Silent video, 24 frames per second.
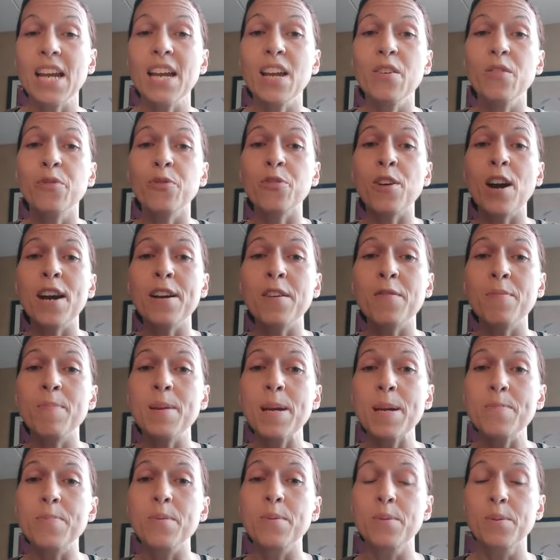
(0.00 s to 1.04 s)
in front of
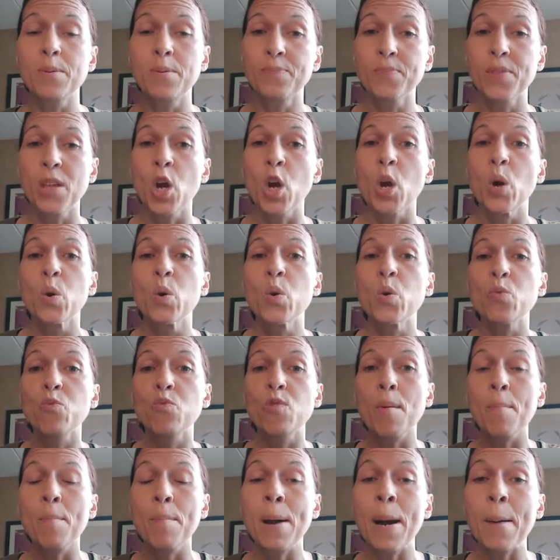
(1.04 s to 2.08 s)
people who
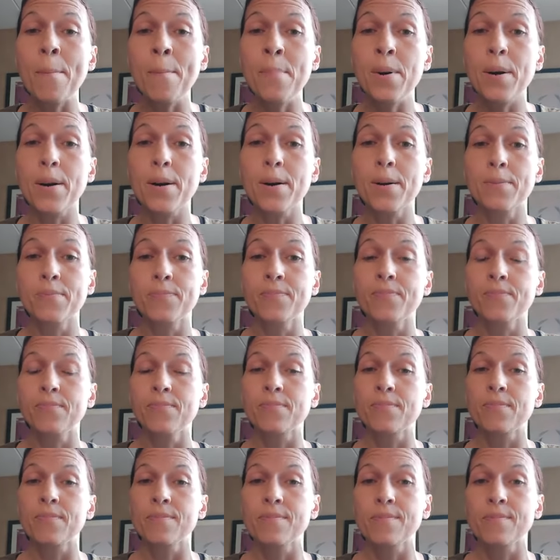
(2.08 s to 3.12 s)
remember
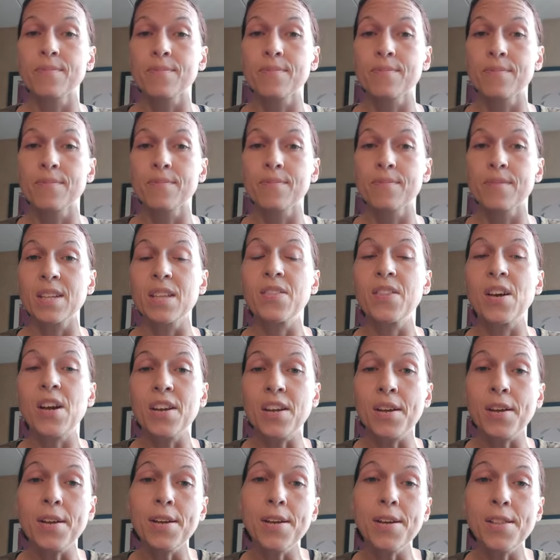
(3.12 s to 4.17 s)
the
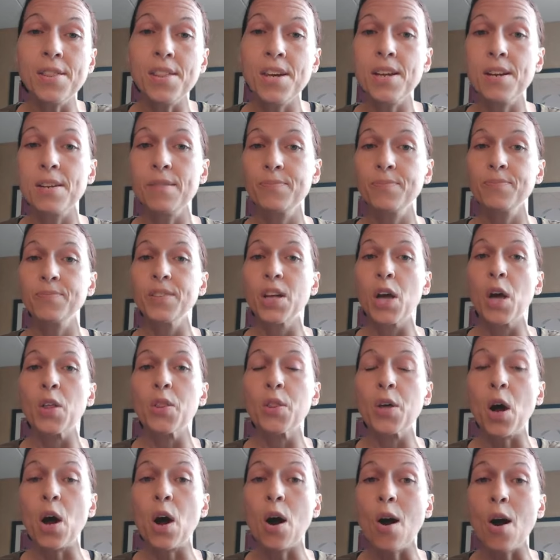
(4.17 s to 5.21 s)
heathen,
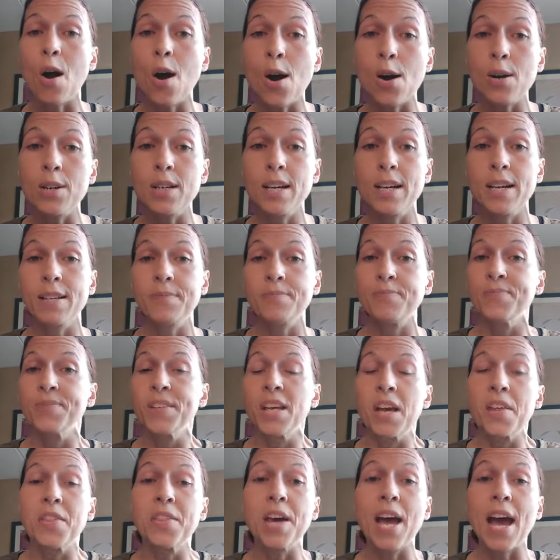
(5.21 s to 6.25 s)
the harlot,
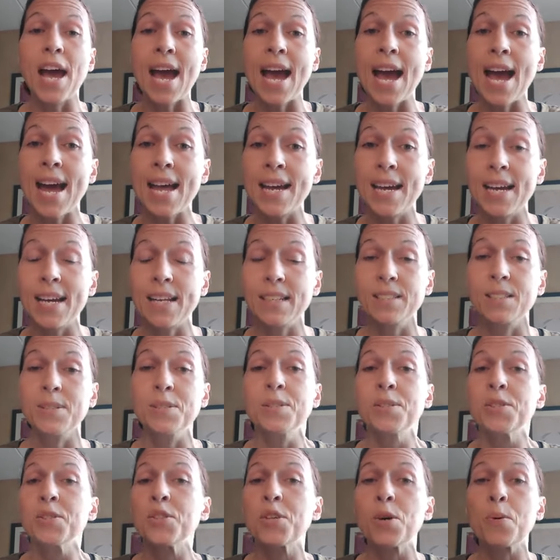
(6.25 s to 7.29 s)
the addicts,
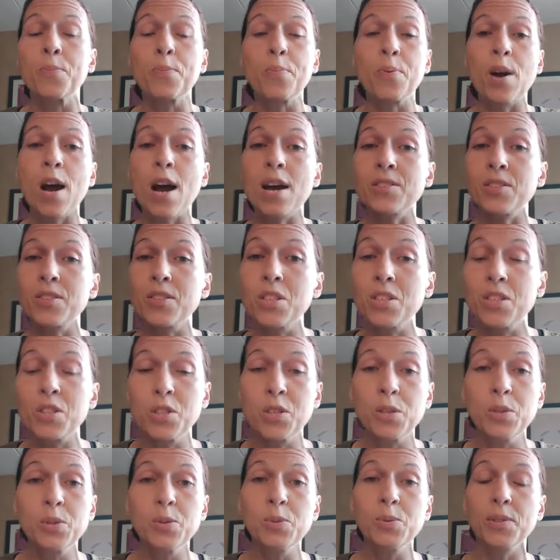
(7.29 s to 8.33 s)
the
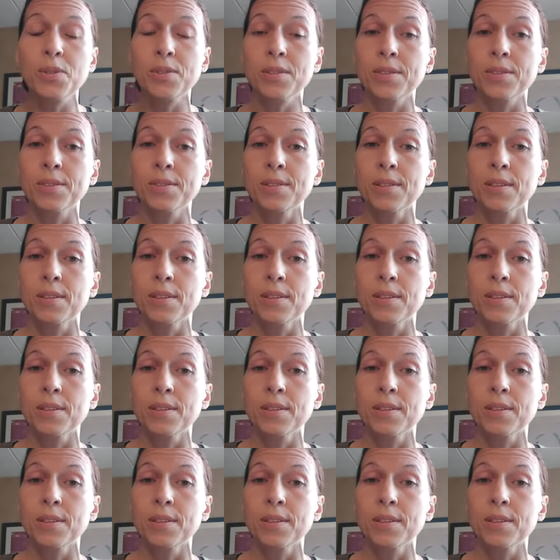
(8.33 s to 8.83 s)
prostitutes,